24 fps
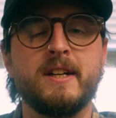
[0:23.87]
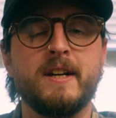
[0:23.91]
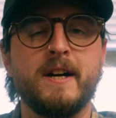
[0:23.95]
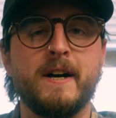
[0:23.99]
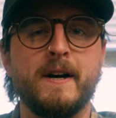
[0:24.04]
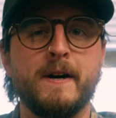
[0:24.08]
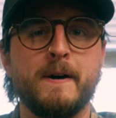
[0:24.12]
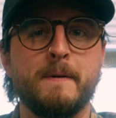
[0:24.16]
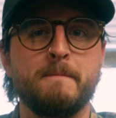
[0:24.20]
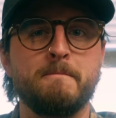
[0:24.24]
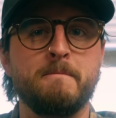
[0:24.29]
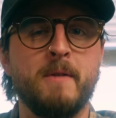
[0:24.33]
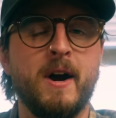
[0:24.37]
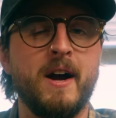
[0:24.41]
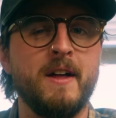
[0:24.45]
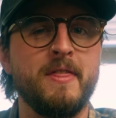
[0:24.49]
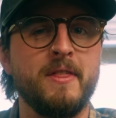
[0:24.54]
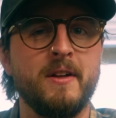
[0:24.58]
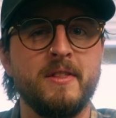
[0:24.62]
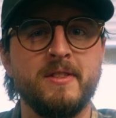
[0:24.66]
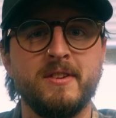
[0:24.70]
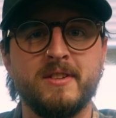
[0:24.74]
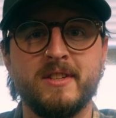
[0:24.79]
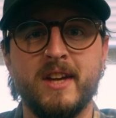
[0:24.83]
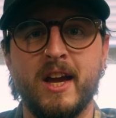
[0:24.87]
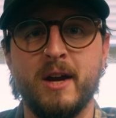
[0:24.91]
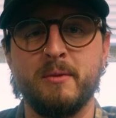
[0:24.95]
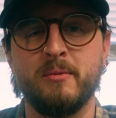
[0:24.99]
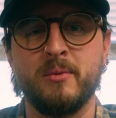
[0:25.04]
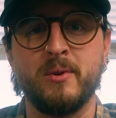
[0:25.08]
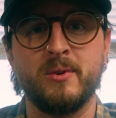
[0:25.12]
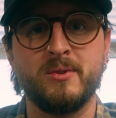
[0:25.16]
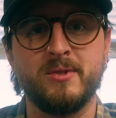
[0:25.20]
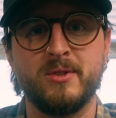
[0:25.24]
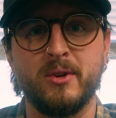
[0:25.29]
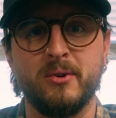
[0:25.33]
I thought this
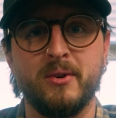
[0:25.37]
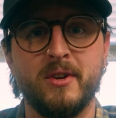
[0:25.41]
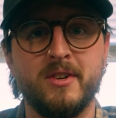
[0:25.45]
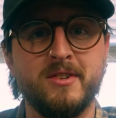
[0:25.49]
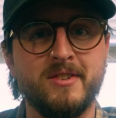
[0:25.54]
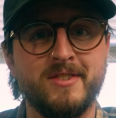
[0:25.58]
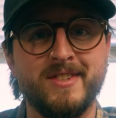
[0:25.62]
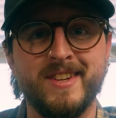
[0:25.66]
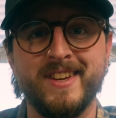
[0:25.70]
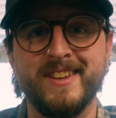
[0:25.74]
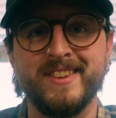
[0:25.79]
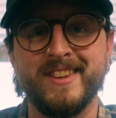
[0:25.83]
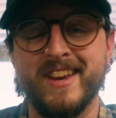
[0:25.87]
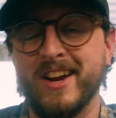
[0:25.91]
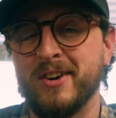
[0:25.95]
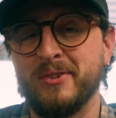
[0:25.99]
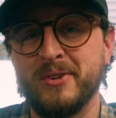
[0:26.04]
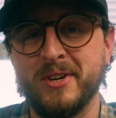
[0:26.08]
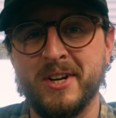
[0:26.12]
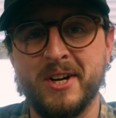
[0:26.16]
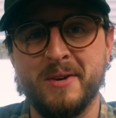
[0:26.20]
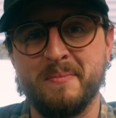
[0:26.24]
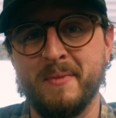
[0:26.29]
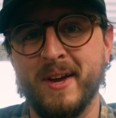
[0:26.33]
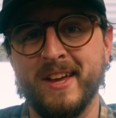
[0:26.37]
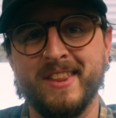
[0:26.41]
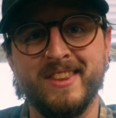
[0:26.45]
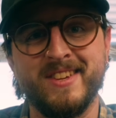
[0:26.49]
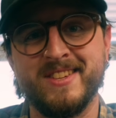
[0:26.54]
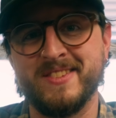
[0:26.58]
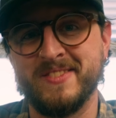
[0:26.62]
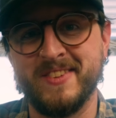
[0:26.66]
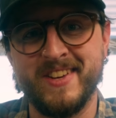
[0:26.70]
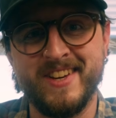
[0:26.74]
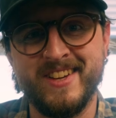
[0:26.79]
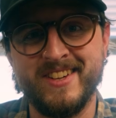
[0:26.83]
camera was so interesting that I wanted to make
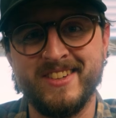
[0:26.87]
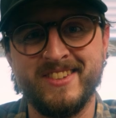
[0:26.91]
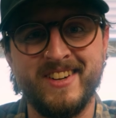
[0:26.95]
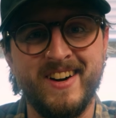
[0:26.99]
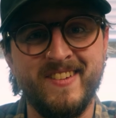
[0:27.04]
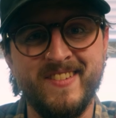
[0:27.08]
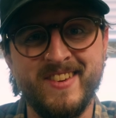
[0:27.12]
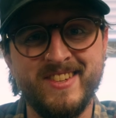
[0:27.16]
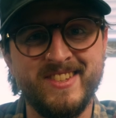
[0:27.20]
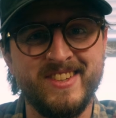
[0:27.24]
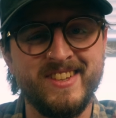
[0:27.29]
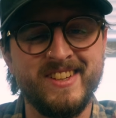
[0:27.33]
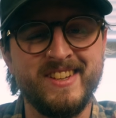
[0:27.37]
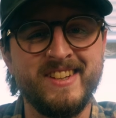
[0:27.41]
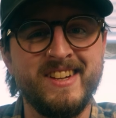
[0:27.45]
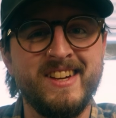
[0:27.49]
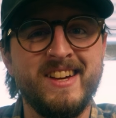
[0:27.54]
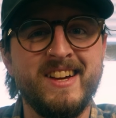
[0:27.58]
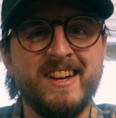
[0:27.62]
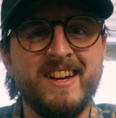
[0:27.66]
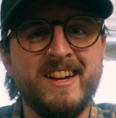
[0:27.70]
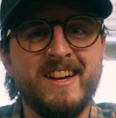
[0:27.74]
this video, obviously.